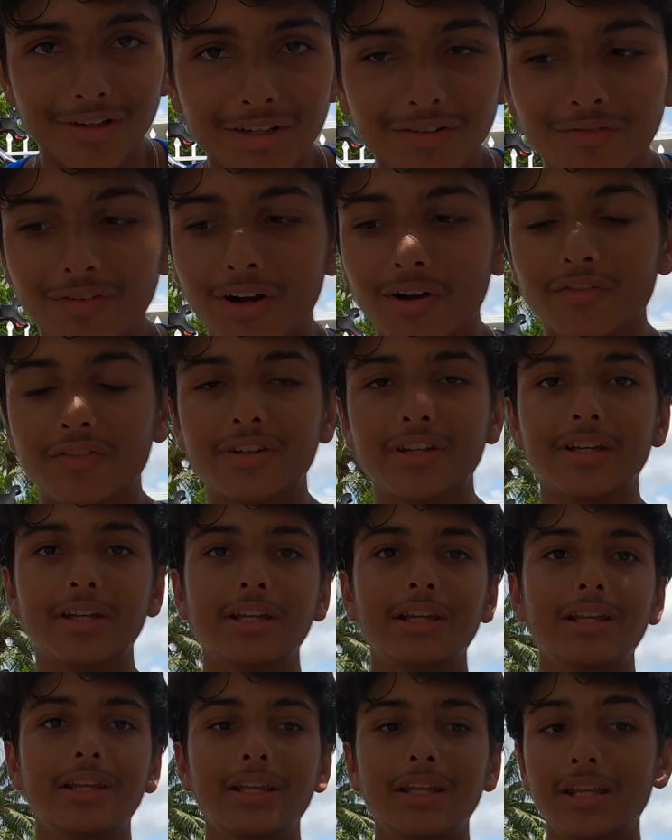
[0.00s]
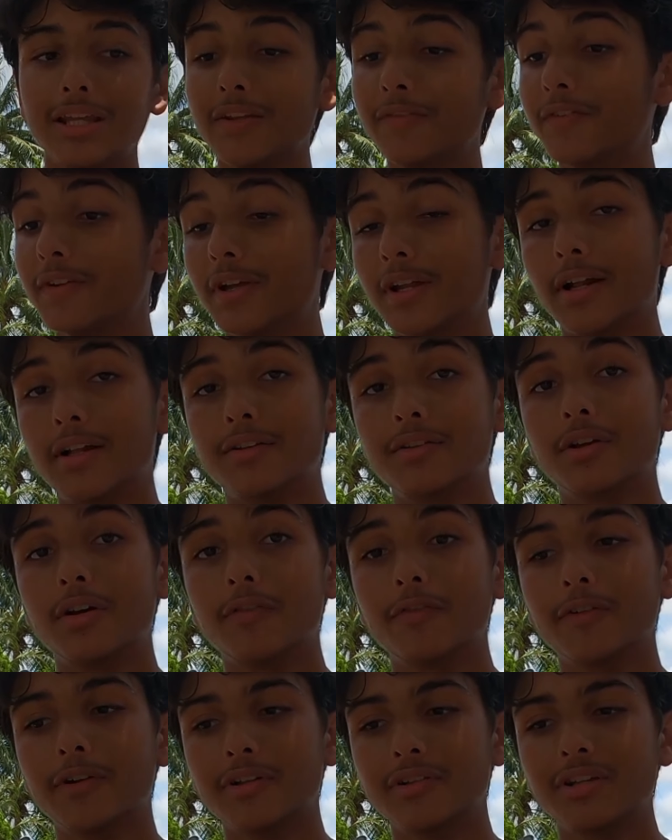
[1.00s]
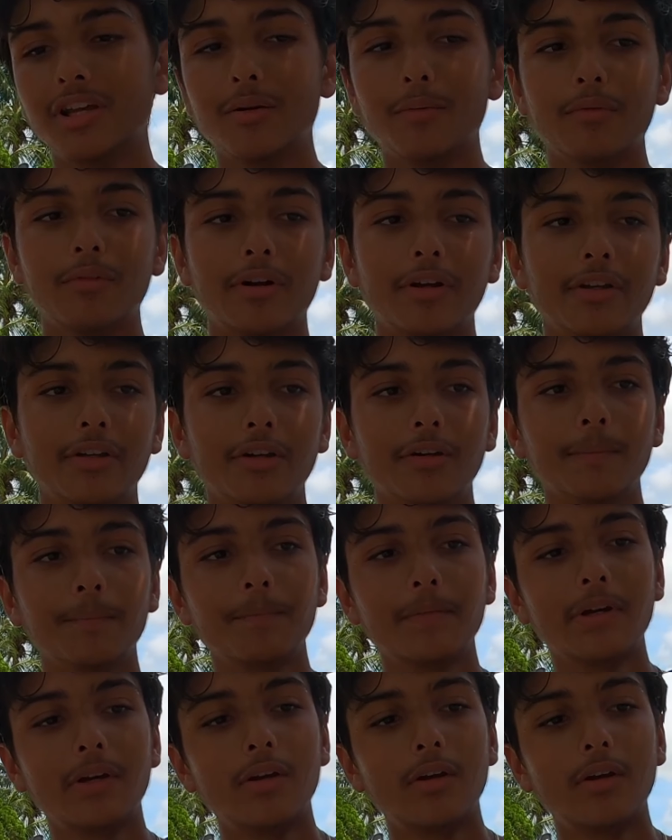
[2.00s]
reed valve kit. If you cannot tell from the table right here,